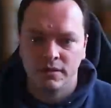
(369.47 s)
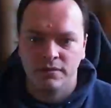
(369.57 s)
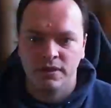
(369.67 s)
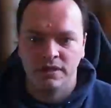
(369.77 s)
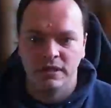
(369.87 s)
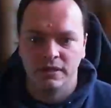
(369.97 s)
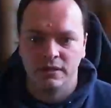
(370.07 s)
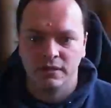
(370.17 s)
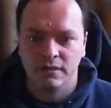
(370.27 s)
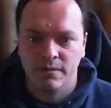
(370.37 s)
Firstly,
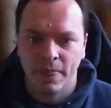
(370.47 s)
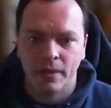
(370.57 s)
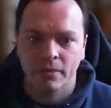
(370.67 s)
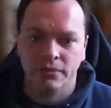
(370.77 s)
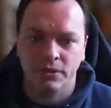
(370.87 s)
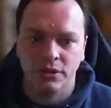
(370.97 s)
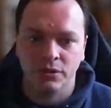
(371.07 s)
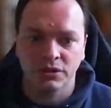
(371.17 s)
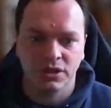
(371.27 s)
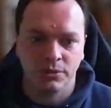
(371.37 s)
we've got the
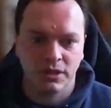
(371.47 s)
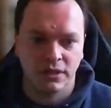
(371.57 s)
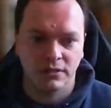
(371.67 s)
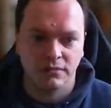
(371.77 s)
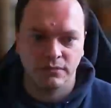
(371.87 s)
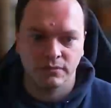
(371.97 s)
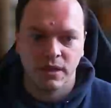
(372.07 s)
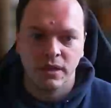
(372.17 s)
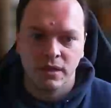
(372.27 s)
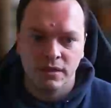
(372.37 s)
auto window.
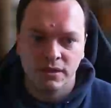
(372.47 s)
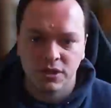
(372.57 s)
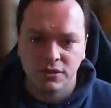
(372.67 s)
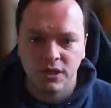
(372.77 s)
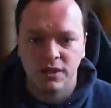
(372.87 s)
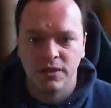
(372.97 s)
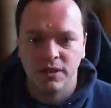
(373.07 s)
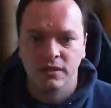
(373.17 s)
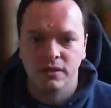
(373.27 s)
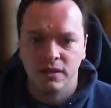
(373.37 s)
This shows
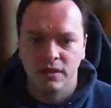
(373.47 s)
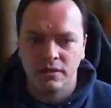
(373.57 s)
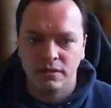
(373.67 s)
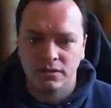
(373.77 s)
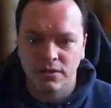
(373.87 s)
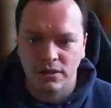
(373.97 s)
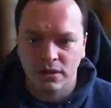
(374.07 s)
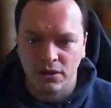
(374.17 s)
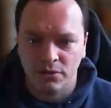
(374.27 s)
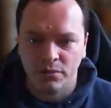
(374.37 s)
anything that's around the
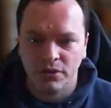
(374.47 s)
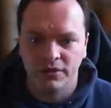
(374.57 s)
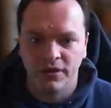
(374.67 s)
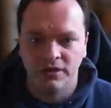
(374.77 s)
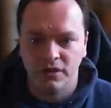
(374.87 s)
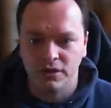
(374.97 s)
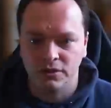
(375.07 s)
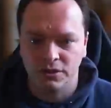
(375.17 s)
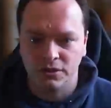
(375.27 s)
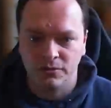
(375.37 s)
current point of
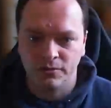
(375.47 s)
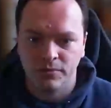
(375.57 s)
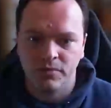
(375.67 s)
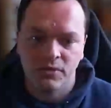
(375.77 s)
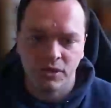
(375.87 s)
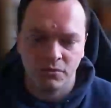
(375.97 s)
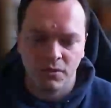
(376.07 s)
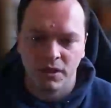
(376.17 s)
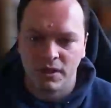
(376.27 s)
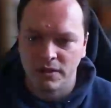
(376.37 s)
execution, so
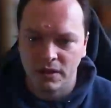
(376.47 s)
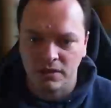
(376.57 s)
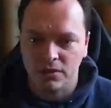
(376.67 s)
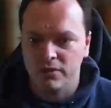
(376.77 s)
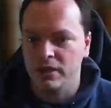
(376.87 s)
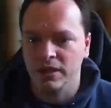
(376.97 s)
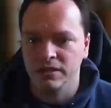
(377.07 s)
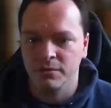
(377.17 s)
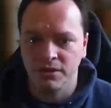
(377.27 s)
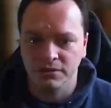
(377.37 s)
I think it's 3
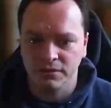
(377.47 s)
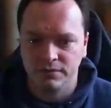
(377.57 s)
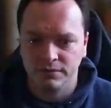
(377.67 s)
lines above.